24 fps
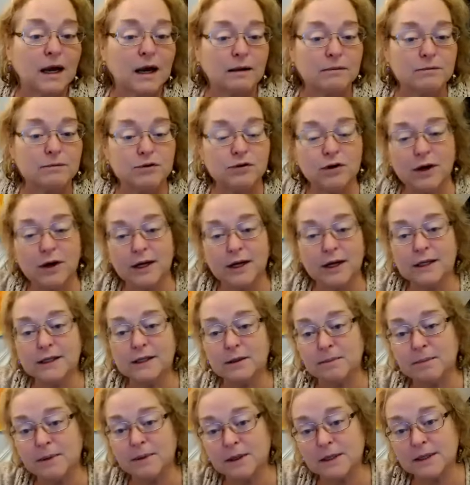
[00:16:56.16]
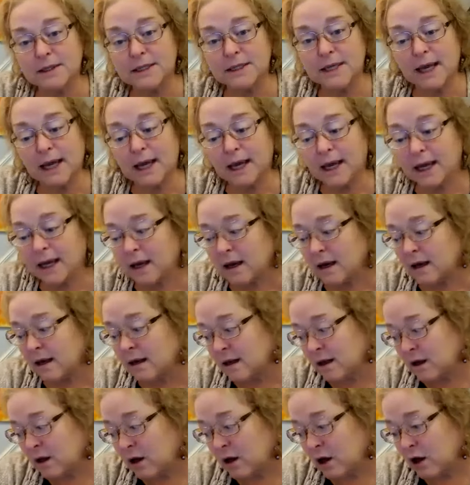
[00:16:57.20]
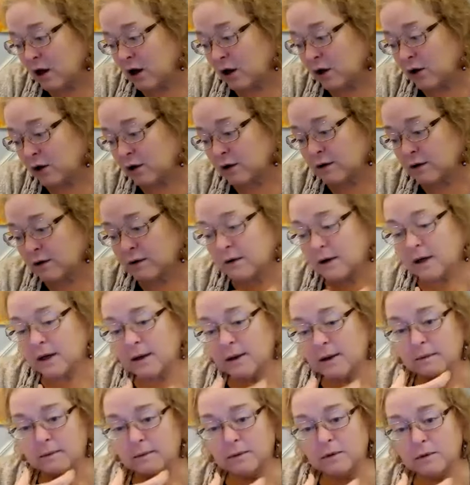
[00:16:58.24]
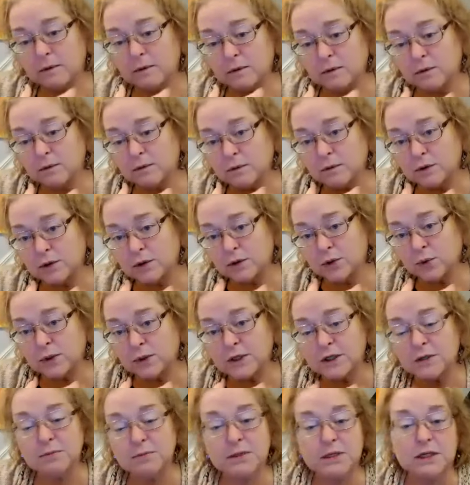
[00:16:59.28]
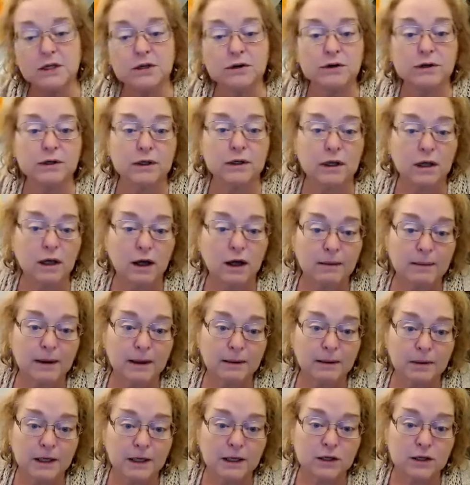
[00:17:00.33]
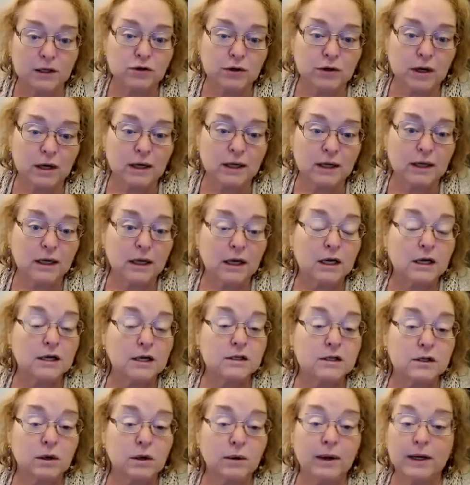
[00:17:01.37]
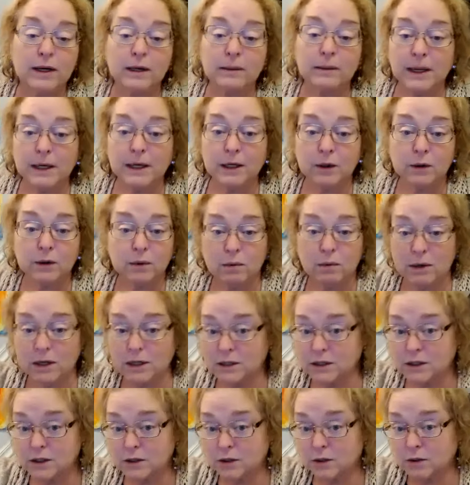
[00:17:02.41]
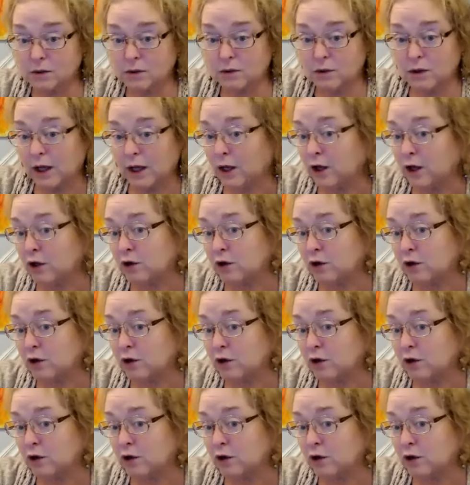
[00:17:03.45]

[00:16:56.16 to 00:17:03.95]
I'm trying to build a good source material on my Patreon. So anybody who wants to like